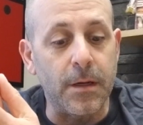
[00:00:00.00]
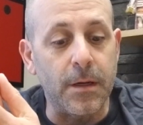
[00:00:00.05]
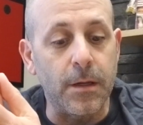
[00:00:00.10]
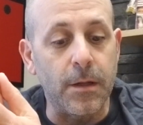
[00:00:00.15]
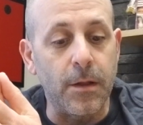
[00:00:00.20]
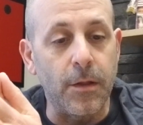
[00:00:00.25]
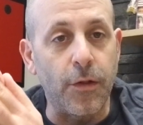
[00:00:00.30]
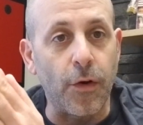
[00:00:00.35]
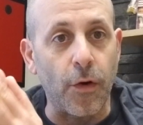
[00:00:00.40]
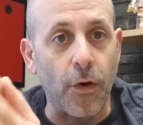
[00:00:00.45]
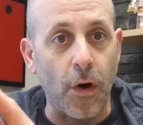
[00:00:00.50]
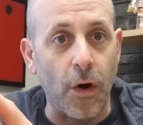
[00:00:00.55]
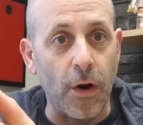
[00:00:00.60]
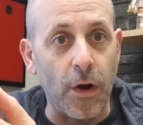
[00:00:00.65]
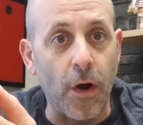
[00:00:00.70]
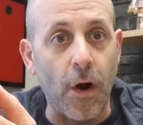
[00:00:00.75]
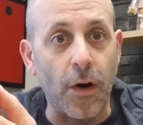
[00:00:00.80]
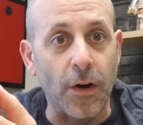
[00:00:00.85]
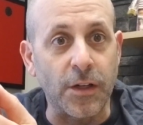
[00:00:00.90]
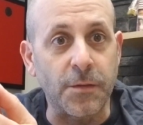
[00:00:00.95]
there
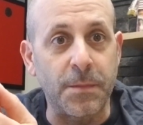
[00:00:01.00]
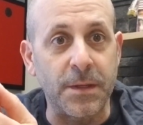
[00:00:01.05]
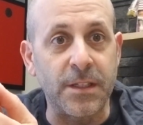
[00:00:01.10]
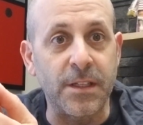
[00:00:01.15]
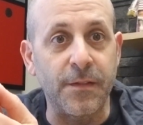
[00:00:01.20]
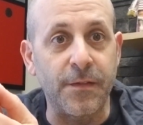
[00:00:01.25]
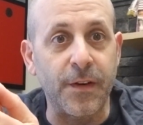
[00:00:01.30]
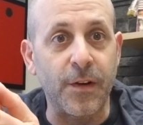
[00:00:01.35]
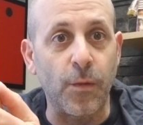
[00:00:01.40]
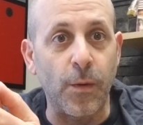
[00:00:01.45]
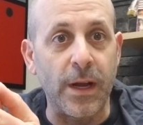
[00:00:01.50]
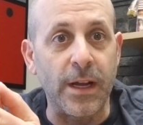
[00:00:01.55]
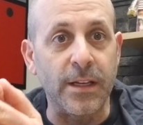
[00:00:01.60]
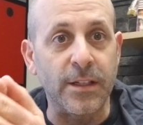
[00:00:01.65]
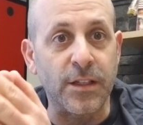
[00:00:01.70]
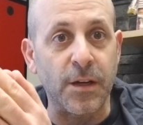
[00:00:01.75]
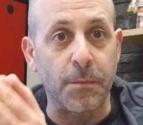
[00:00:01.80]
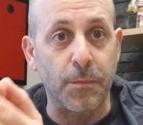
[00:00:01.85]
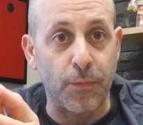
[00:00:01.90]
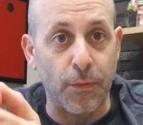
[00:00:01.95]
are specific ways
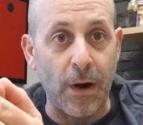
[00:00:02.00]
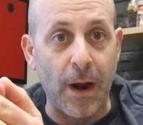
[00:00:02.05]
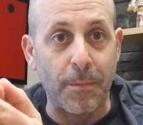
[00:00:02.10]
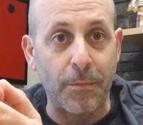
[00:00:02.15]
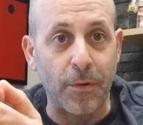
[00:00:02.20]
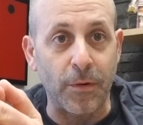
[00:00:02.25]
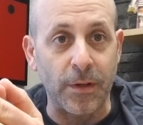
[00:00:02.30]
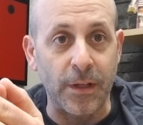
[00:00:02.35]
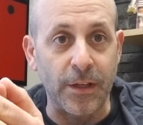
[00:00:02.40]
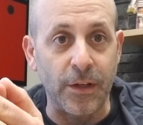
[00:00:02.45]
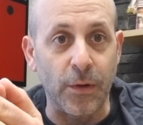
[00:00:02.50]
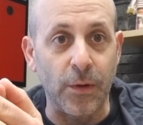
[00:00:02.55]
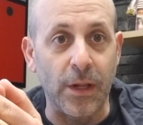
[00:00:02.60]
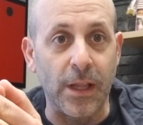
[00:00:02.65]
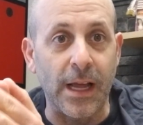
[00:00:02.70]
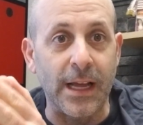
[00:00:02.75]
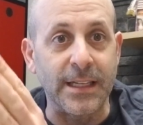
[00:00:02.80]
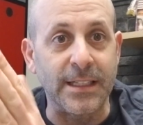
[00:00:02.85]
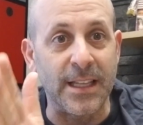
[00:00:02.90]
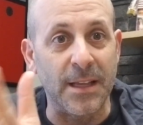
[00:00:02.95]
to properly
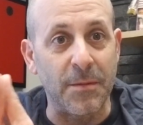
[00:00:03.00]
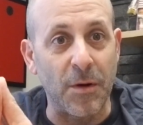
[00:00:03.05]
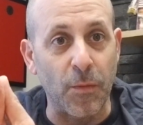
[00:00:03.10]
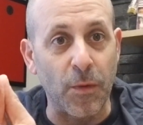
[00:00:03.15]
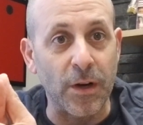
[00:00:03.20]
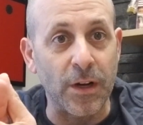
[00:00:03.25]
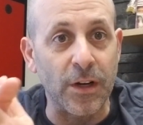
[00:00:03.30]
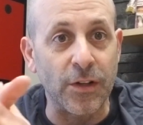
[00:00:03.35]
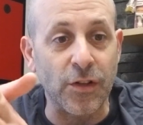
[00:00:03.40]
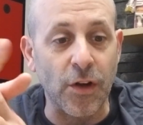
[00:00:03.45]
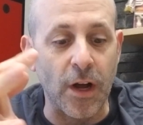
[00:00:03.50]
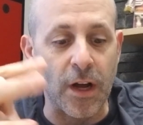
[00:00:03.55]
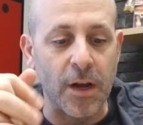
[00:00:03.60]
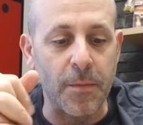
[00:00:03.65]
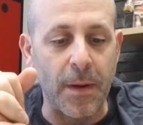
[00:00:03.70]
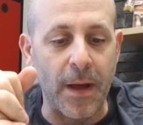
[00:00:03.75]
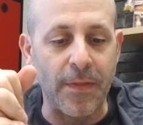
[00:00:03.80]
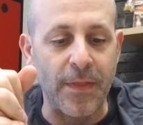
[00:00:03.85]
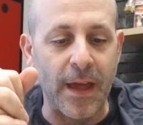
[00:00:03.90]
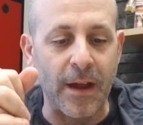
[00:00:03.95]
utilize them, and we're going to talk
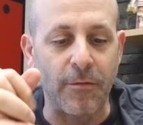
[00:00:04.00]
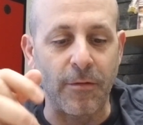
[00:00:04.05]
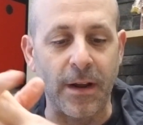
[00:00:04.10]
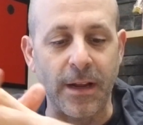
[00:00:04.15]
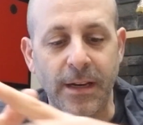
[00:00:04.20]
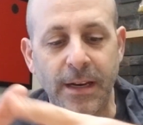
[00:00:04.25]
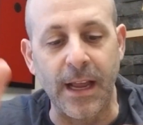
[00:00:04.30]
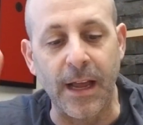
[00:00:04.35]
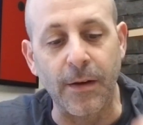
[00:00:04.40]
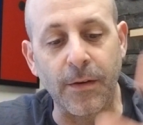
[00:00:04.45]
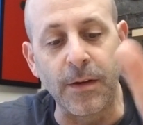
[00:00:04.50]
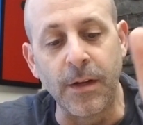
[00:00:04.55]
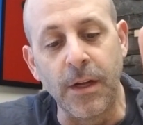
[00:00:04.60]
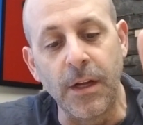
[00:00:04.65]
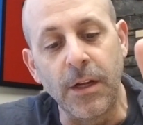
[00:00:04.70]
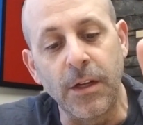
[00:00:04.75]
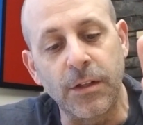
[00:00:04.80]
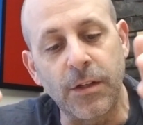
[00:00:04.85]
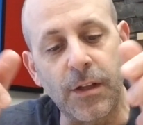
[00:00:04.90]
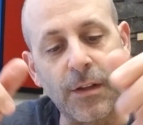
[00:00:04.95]
about that right now.
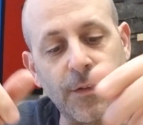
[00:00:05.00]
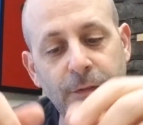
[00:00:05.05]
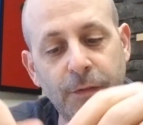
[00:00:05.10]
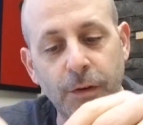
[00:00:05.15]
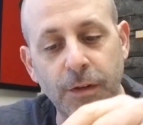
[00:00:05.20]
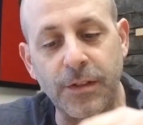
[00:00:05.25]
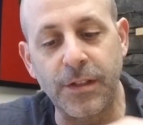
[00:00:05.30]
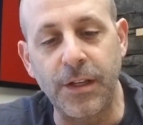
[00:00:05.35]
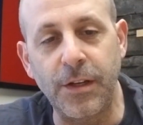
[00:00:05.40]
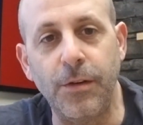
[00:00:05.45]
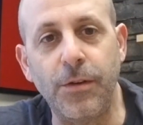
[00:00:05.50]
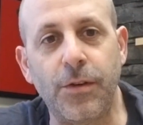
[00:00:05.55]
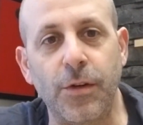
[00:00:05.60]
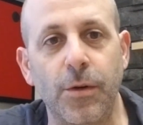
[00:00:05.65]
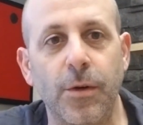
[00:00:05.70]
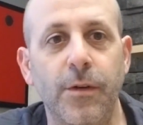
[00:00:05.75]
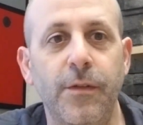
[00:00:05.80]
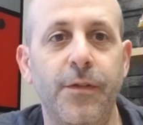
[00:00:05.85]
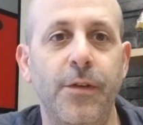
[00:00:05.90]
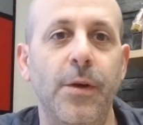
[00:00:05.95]
So the first thing you
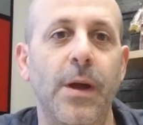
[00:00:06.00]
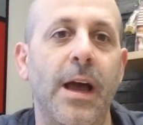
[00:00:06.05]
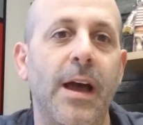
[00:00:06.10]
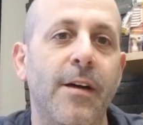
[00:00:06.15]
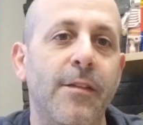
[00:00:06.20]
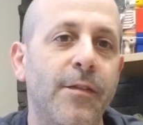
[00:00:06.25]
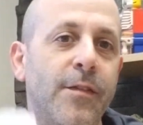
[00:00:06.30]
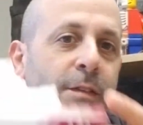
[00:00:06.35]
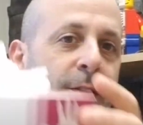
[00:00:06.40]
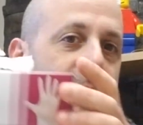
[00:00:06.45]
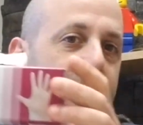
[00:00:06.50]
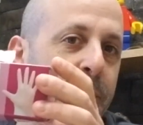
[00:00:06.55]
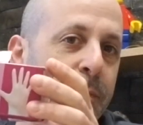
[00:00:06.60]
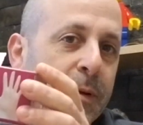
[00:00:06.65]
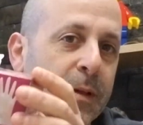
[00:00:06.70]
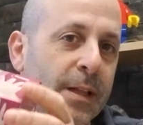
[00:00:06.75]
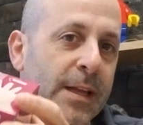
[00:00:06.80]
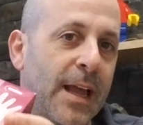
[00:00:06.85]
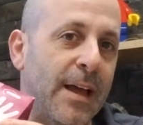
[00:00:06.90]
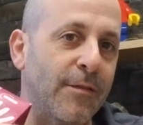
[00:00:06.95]
do if you
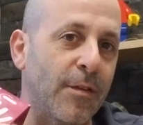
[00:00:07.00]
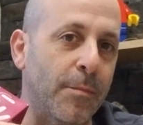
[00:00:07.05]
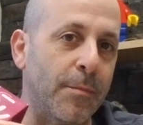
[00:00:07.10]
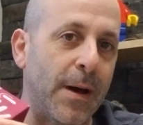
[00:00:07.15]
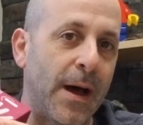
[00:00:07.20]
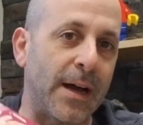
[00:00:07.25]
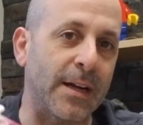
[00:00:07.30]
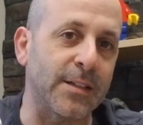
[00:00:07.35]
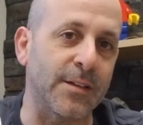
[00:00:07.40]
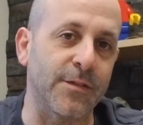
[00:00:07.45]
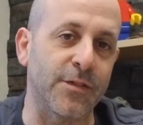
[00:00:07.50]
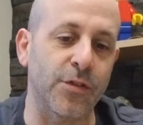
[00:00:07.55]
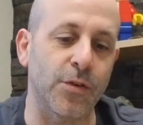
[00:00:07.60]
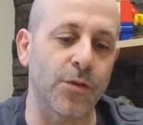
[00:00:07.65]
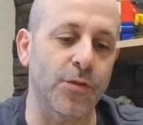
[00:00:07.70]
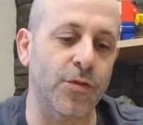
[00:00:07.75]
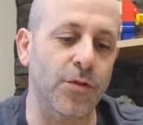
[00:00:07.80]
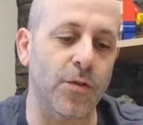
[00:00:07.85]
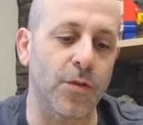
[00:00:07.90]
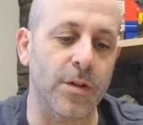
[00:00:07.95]
typically have a box of
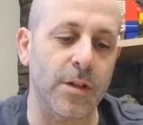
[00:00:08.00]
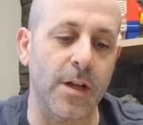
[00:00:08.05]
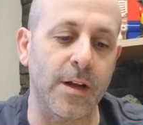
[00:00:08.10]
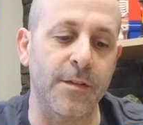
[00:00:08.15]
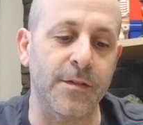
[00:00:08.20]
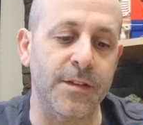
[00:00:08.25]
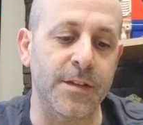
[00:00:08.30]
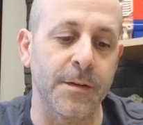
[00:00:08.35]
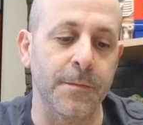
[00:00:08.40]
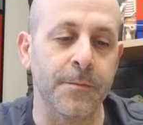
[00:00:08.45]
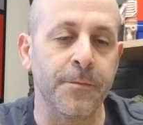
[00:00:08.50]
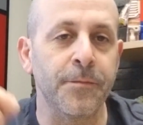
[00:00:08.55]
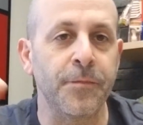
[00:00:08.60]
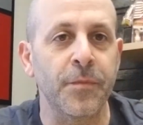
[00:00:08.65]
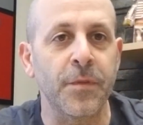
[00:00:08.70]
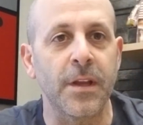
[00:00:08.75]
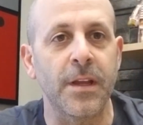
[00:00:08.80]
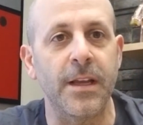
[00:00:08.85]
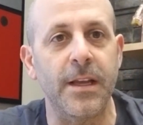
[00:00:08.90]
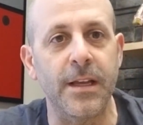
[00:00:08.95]
surgical gloves
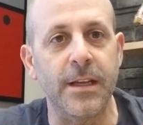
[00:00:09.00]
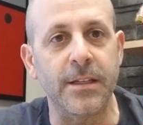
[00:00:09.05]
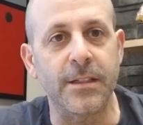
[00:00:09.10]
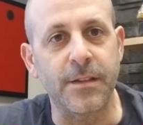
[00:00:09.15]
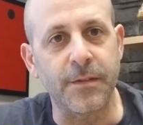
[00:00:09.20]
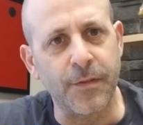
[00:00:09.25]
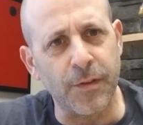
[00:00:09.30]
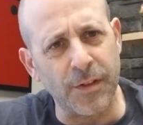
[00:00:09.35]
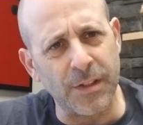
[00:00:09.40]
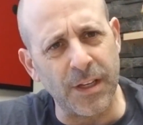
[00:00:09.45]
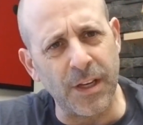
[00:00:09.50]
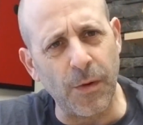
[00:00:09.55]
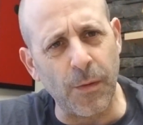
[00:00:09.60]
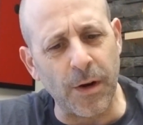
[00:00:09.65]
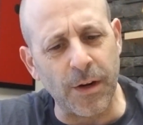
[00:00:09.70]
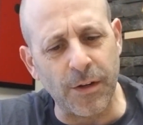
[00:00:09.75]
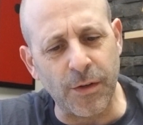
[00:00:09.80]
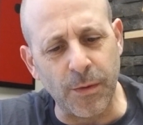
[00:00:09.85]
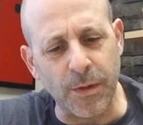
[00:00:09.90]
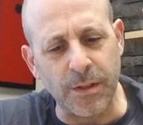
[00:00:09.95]
is the first thing you want
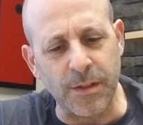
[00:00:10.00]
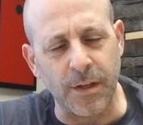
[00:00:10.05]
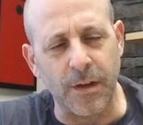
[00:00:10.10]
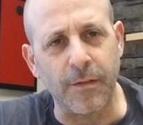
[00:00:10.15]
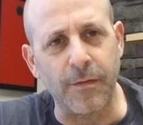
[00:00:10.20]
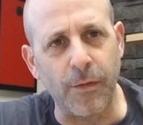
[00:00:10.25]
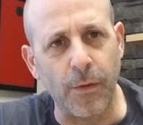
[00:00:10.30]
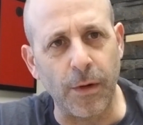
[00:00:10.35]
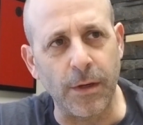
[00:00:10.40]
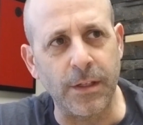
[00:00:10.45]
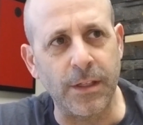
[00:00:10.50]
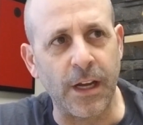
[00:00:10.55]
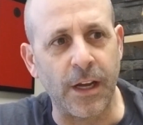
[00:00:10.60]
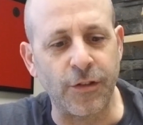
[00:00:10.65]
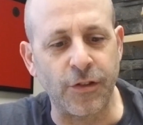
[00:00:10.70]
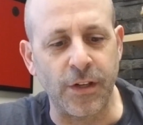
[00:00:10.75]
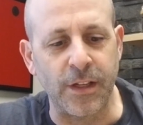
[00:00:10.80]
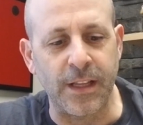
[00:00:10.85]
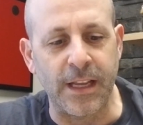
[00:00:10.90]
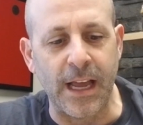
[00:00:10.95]
to do is avoid
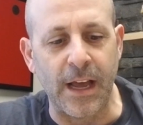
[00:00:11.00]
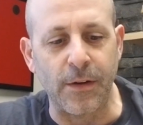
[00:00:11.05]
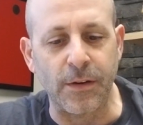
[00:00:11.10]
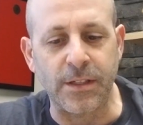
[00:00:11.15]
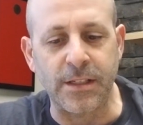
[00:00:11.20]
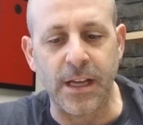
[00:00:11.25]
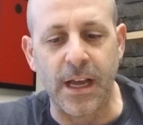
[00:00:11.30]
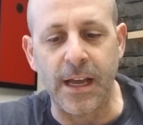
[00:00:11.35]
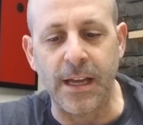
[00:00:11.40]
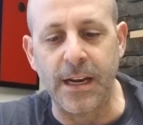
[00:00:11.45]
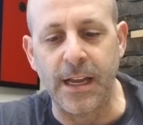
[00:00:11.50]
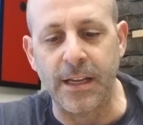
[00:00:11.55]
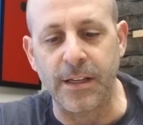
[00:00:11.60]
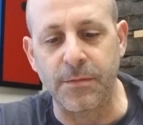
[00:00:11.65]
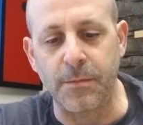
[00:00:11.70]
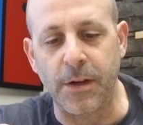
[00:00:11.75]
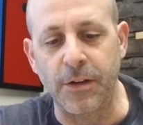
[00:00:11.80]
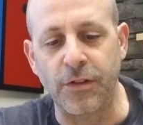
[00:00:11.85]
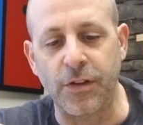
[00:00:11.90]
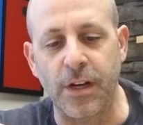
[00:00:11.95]
touching the outside as
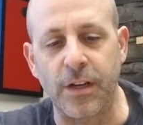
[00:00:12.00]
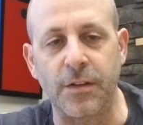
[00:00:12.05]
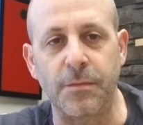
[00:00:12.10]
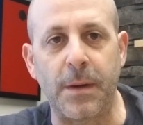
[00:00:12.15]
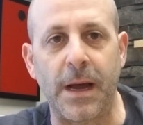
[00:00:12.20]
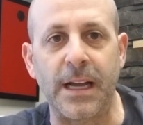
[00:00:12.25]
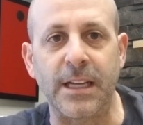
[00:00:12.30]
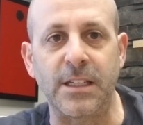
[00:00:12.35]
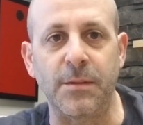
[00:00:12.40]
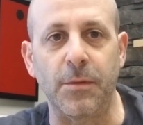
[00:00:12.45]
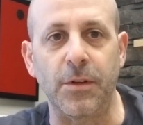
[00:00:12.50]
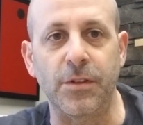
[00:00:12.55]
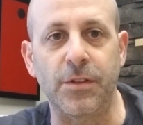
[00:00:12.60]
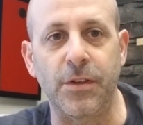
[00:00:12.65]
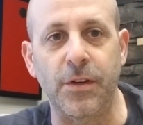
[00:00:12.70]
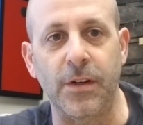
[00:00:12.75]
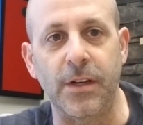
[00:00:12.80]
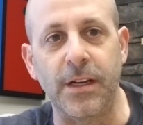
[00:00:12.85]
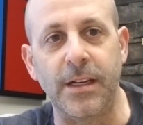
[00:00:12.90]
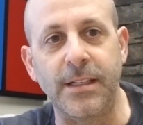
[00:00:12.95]
much as possible. So
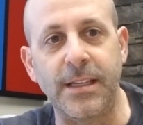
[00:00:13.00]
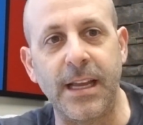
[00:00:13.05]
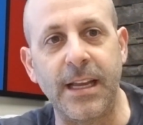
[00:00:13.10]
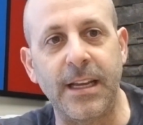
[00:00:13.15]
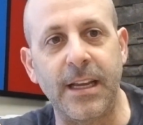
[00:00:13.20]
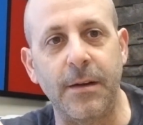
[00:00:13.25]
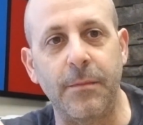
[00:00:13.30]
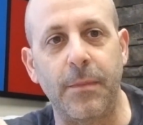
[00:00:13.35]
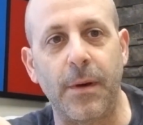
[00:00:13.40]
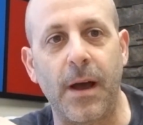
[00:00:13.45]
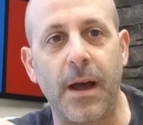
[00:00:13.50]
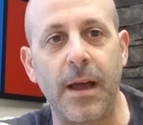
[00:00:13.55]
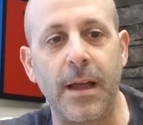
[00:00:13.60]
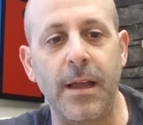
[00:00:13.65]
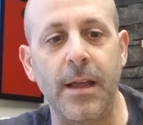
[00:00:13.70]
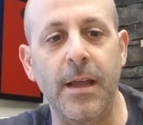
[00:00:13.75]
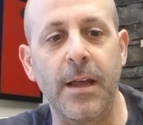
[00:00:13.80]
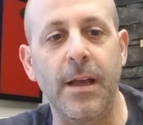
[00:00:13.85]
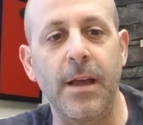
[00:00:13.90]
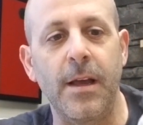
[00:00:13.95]
you're going to take it
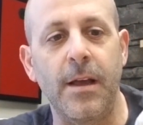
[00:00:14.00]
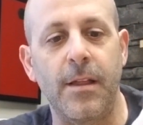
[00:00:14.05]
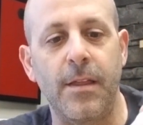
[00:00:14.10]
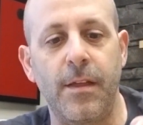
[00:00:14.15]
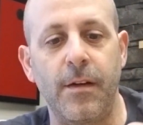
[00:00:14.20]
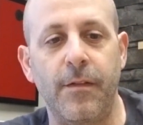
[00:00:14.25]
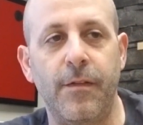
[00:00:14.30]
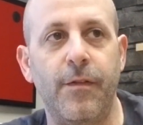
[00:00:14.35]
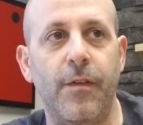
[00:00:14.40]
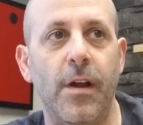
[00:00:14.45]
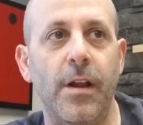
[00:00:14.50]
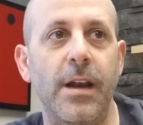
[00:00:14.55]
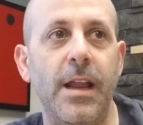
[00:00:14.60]
by the front